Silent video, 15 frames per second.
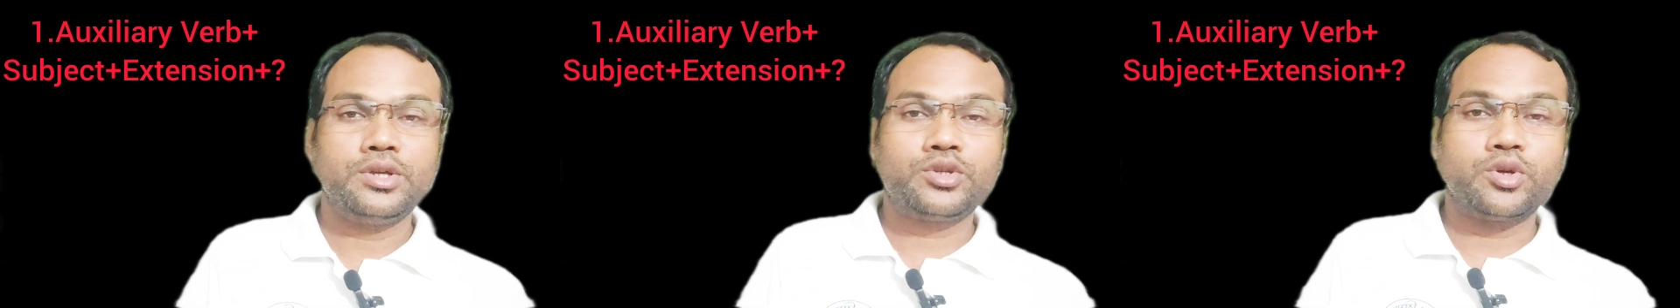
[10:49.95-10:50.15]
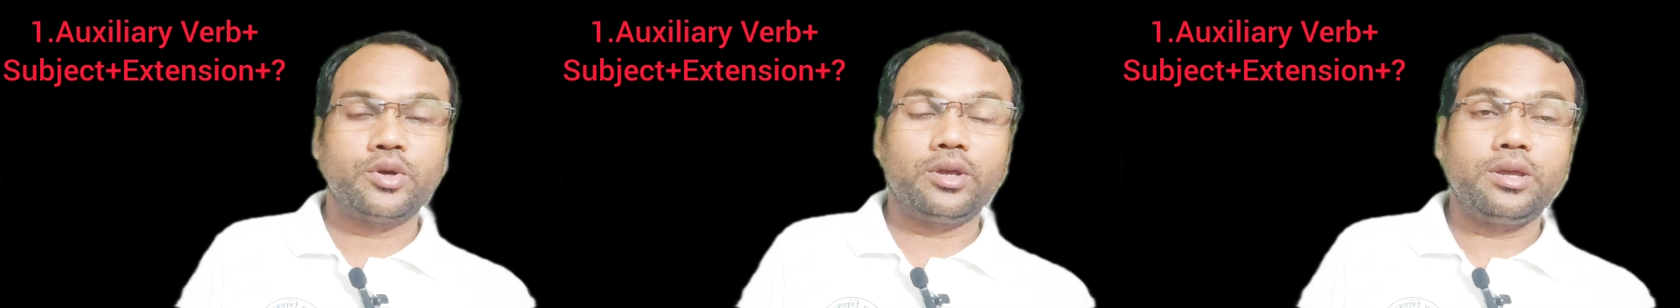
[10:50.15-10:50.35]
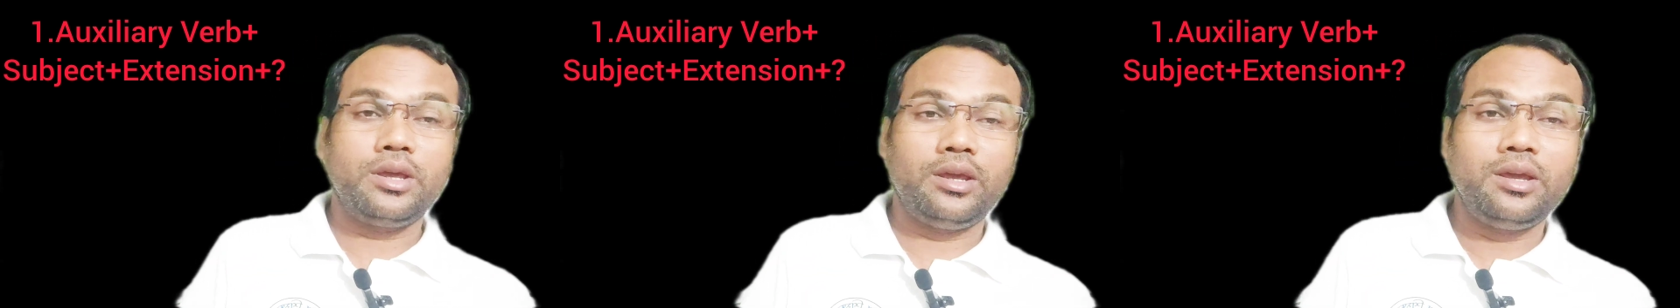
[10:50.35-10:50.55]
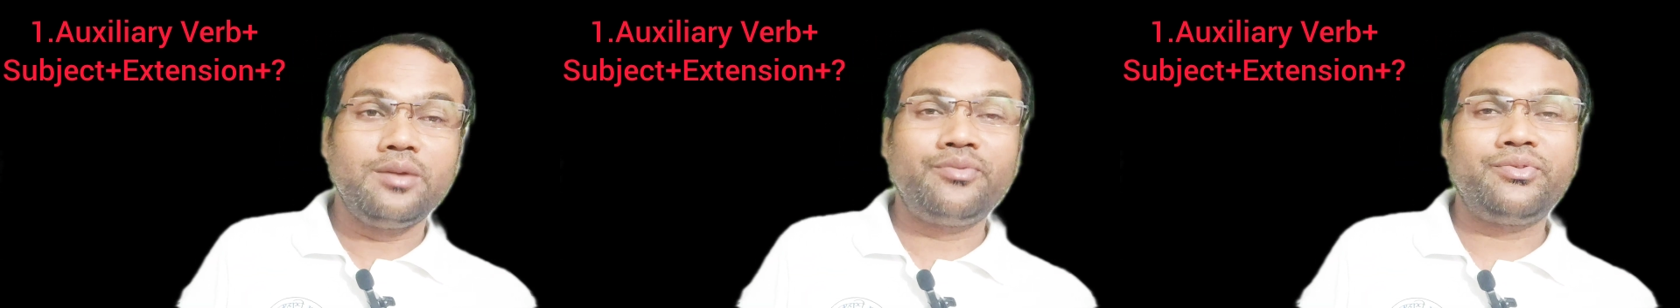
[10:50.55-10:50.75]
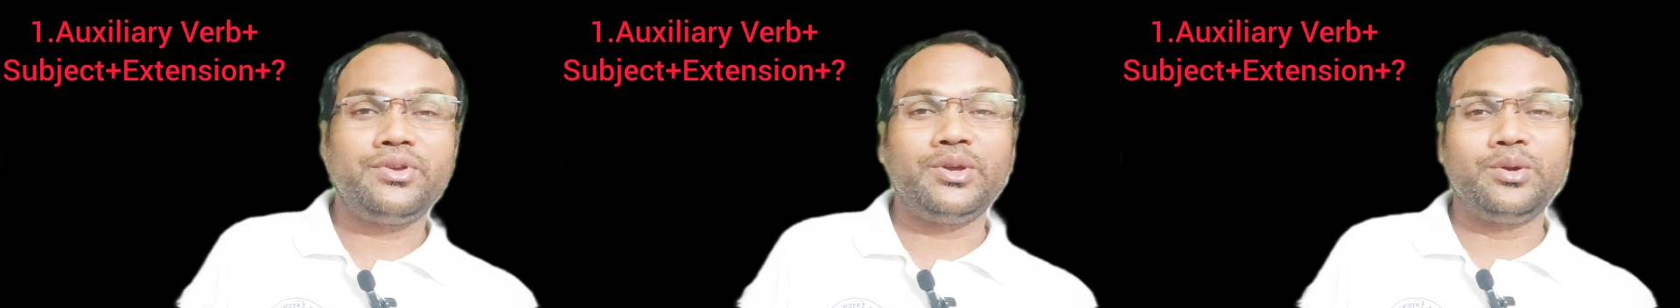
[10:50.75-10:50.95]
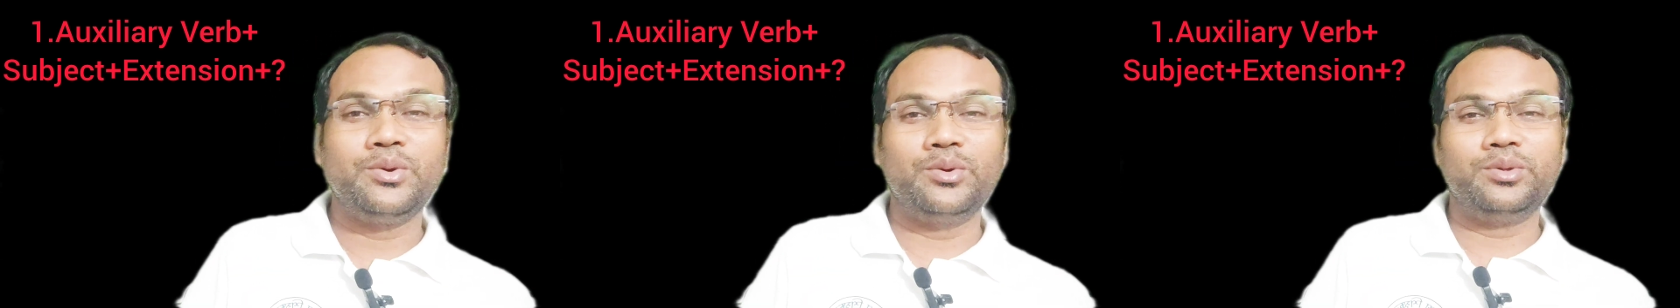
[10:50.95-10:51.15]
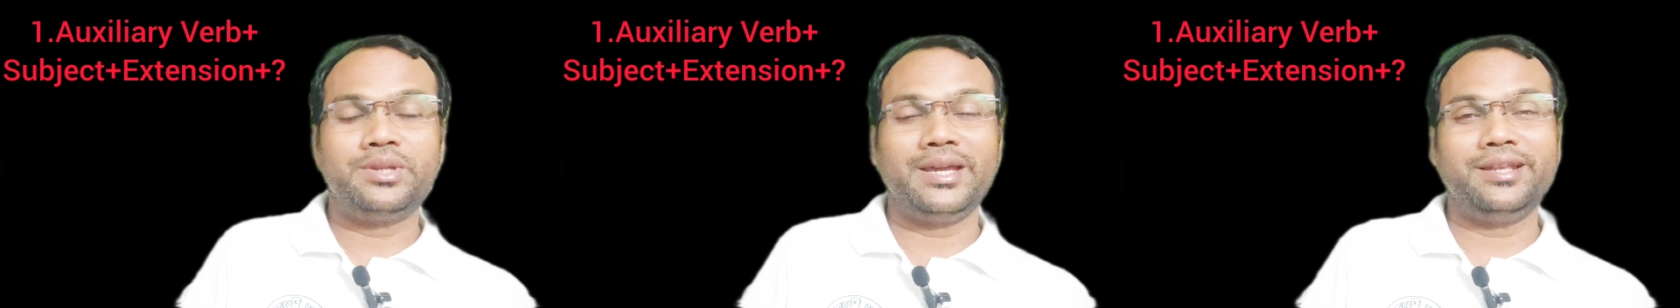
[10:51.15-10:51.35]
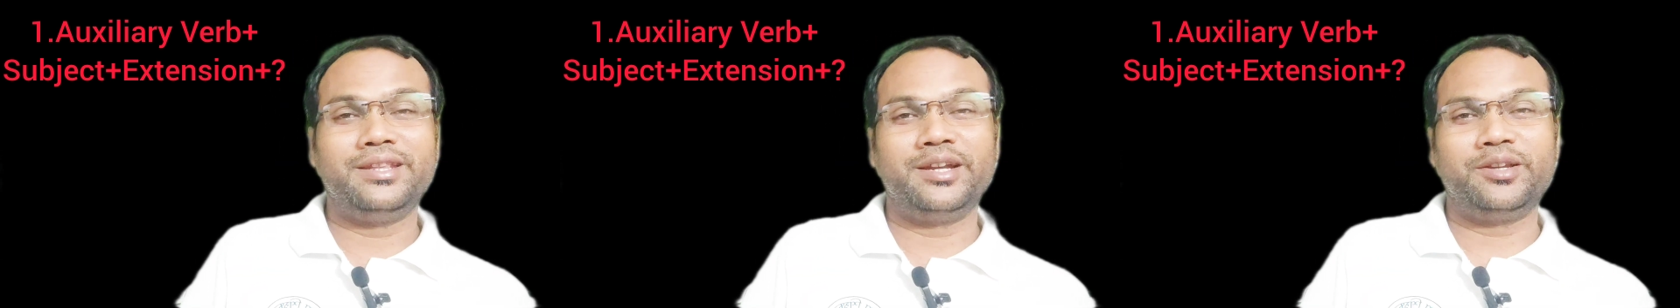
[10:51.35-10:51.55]
So if you
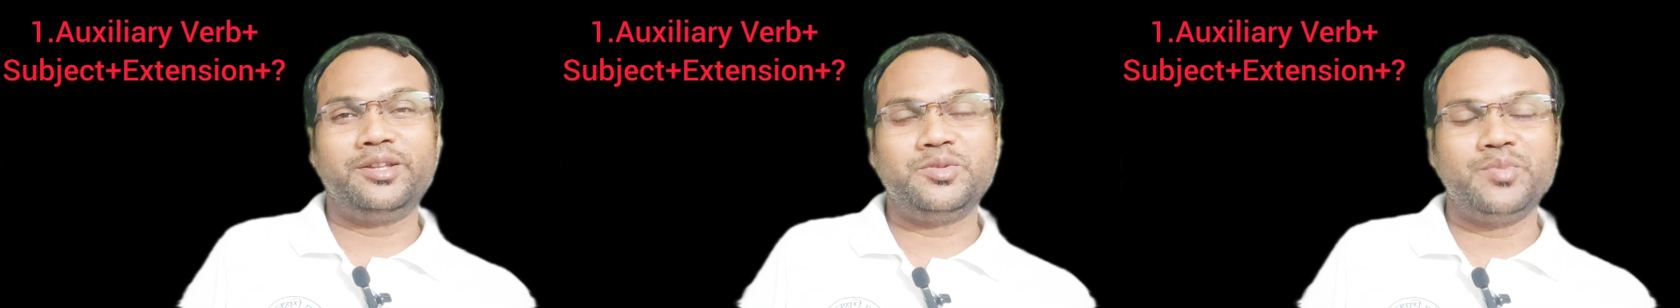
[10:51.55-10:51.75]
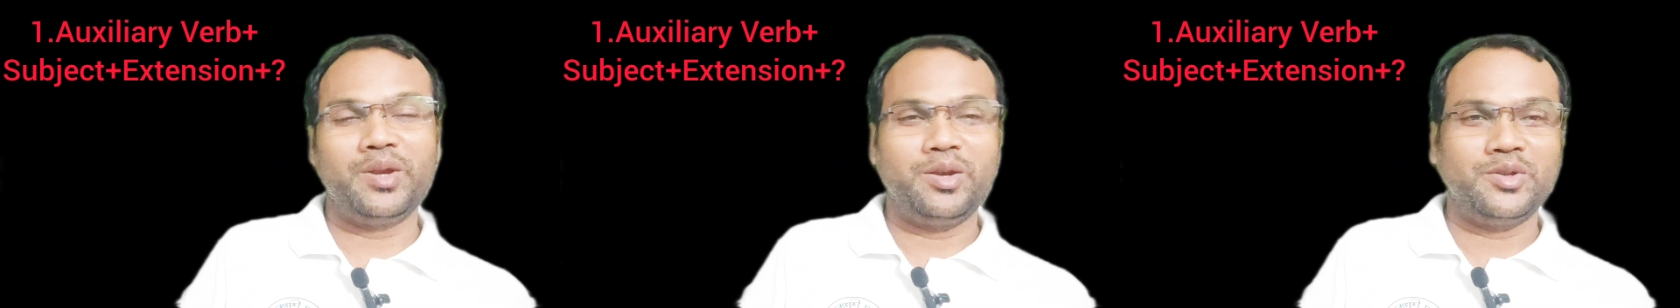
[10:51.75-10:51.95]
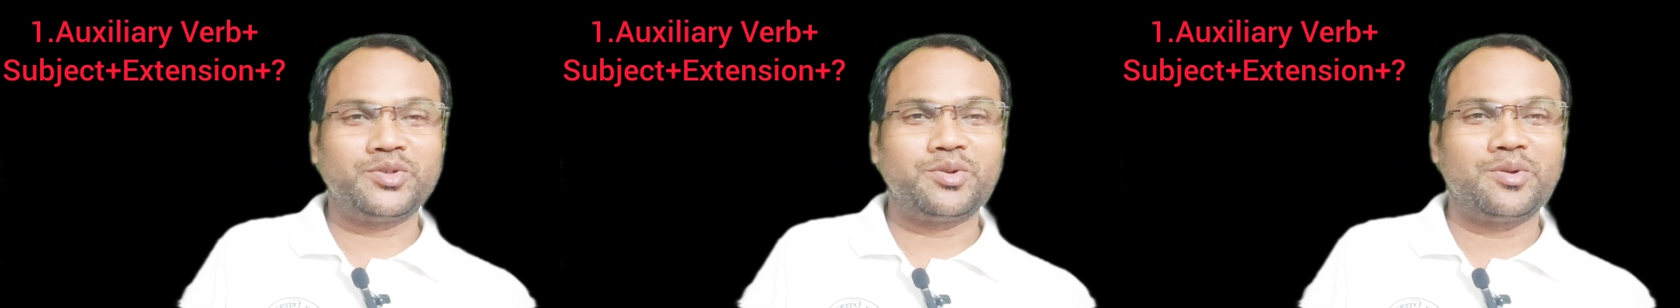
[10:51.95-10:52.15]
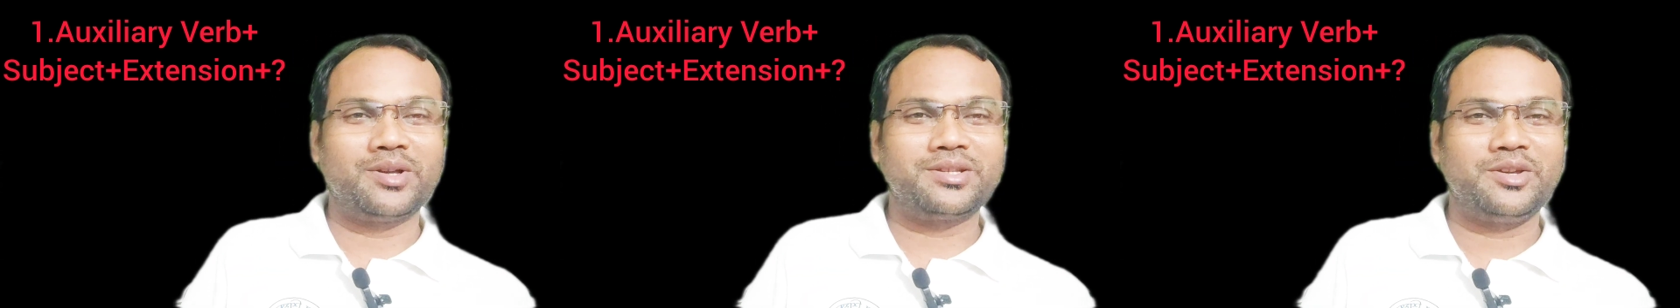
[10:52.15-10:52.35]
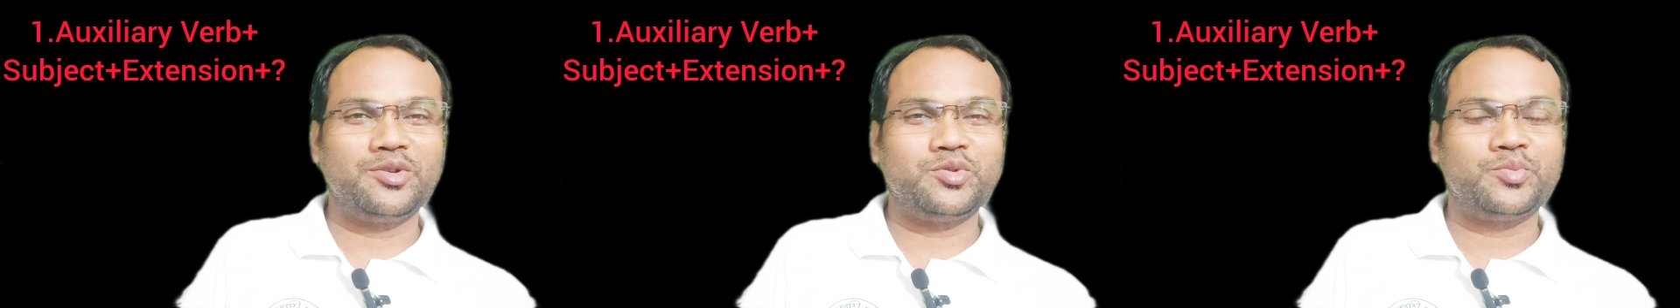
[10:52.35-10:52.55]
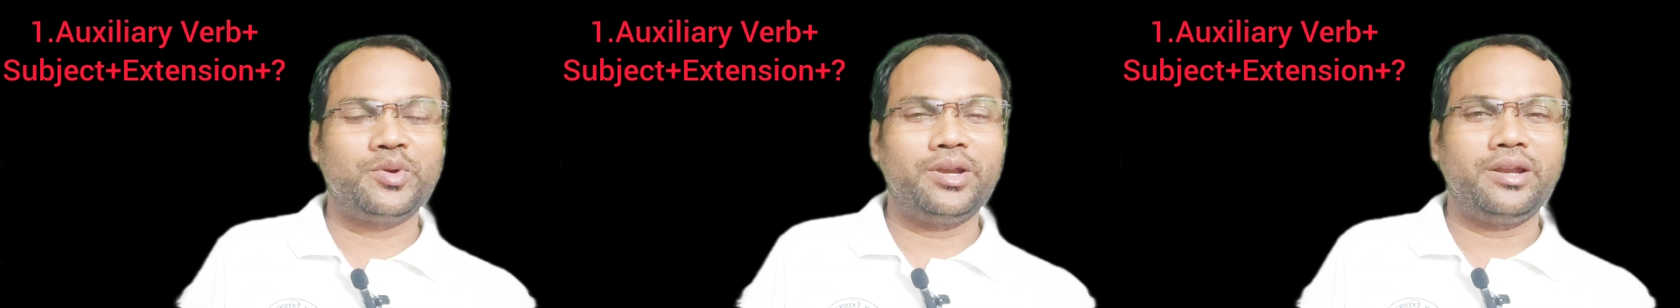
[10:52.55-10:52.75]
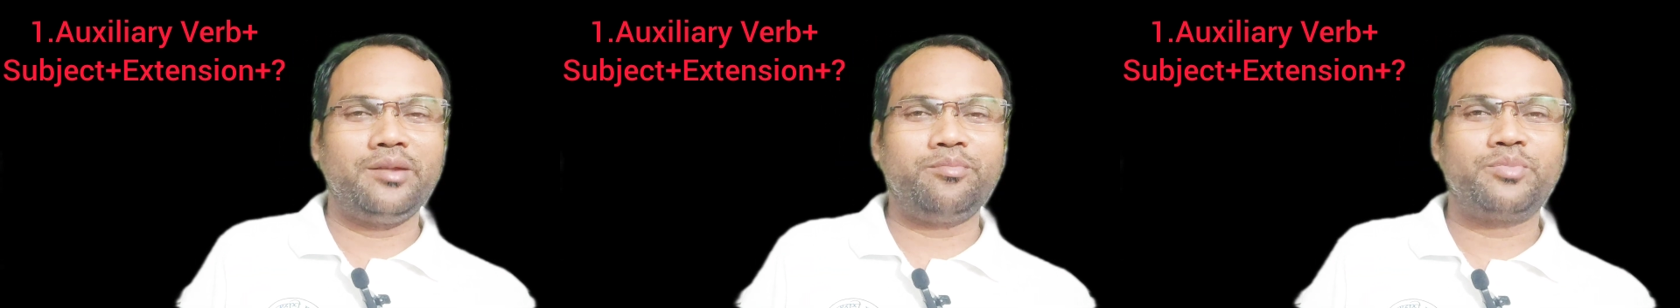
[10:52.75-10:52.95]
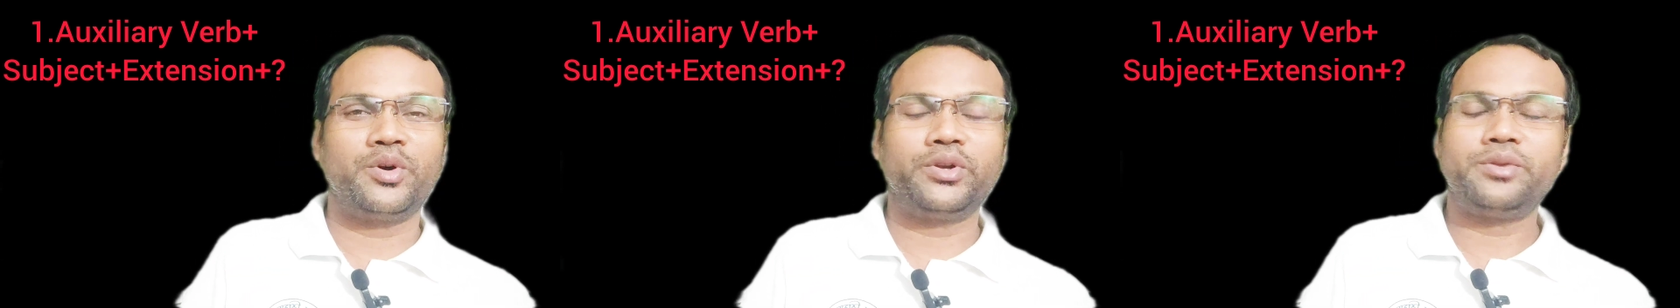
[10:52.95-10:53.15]
think that this video lesson was useful and
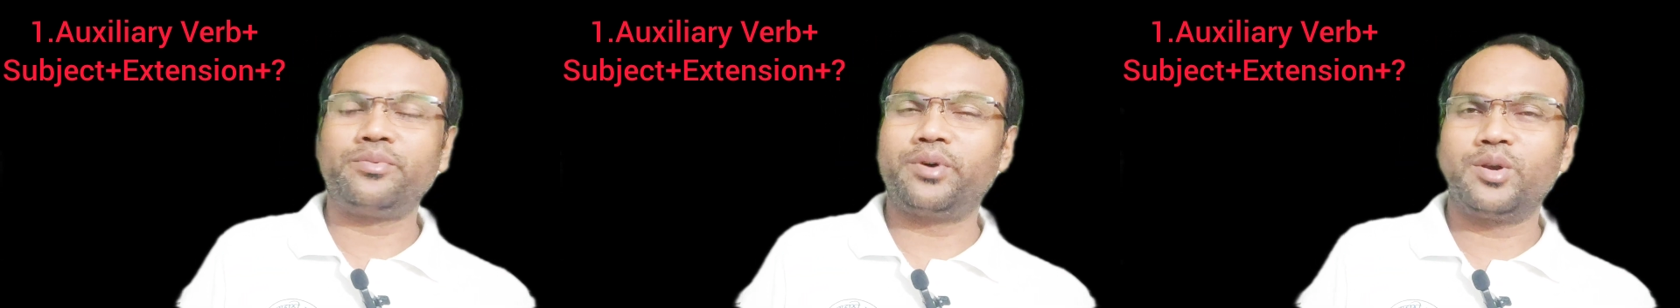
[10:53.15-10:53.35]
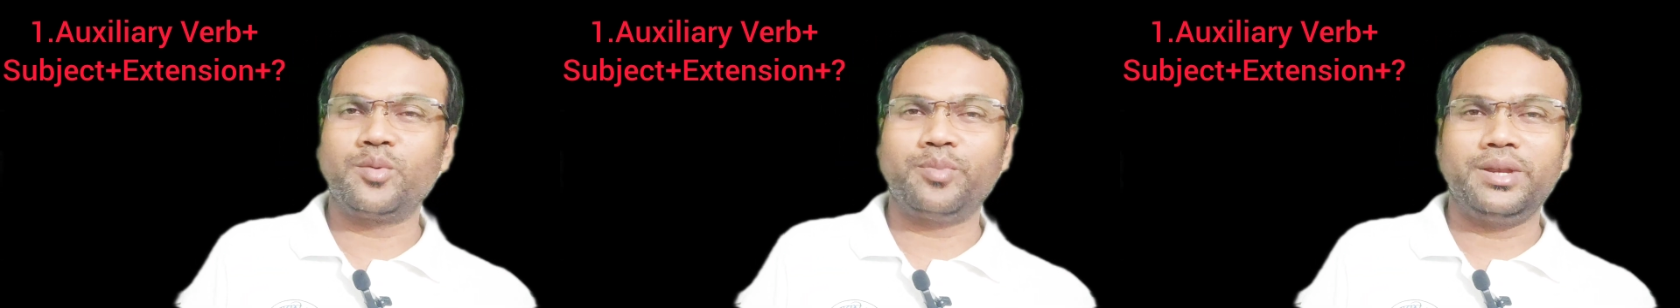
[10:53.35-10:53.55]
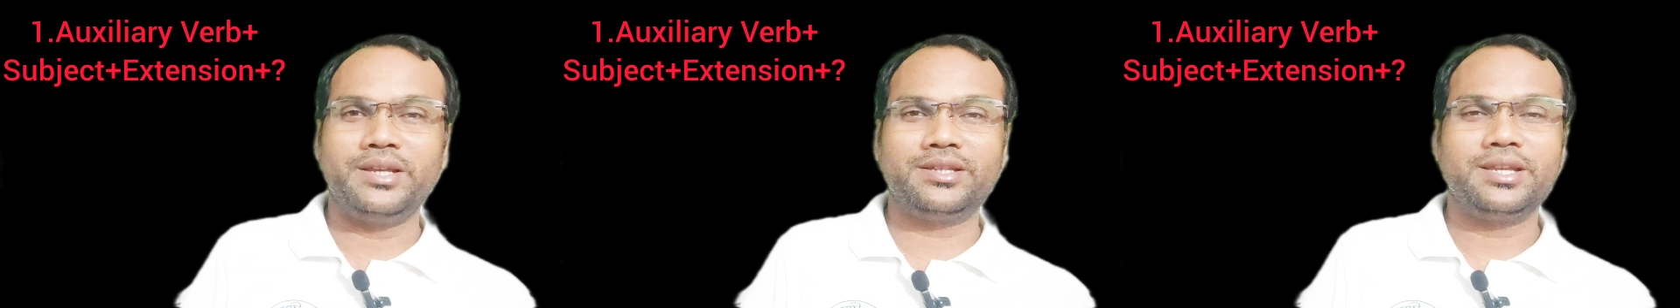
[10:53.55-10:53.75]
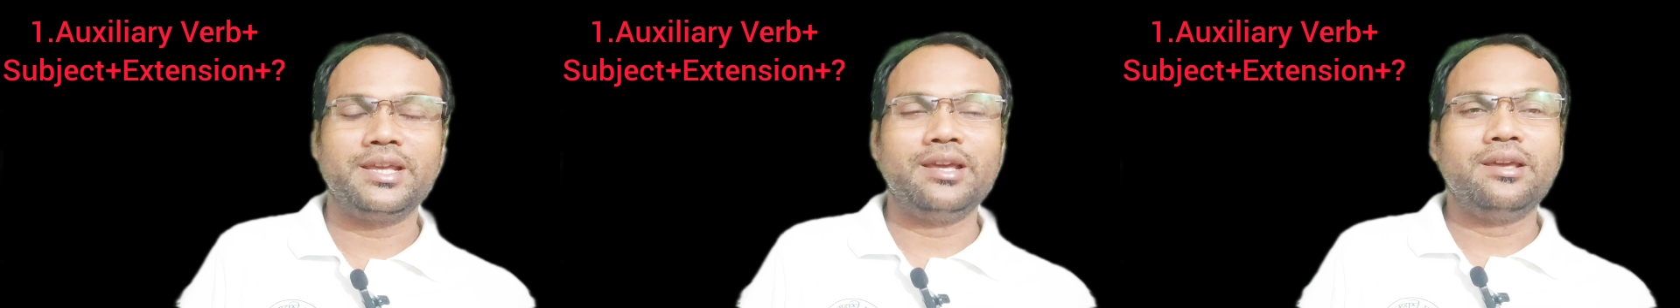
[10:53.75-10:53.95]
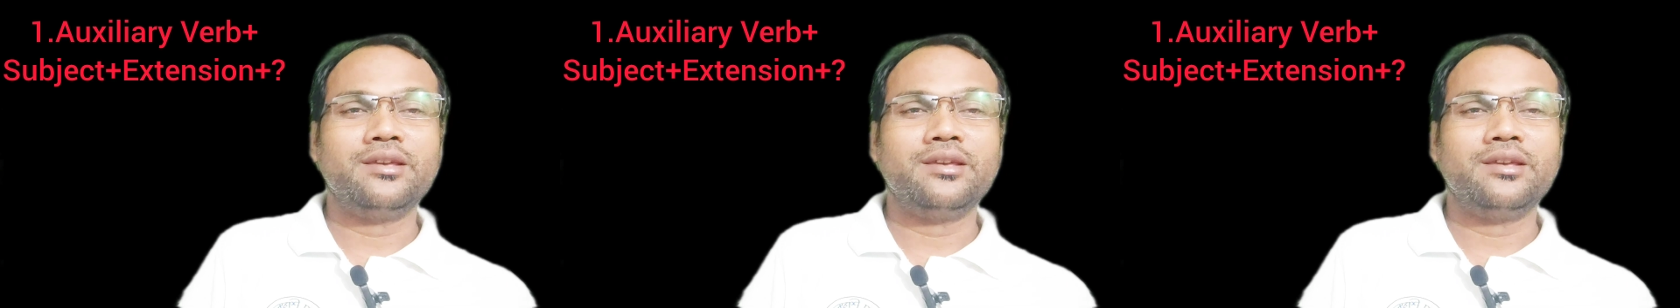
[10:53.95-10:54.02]
important for you, please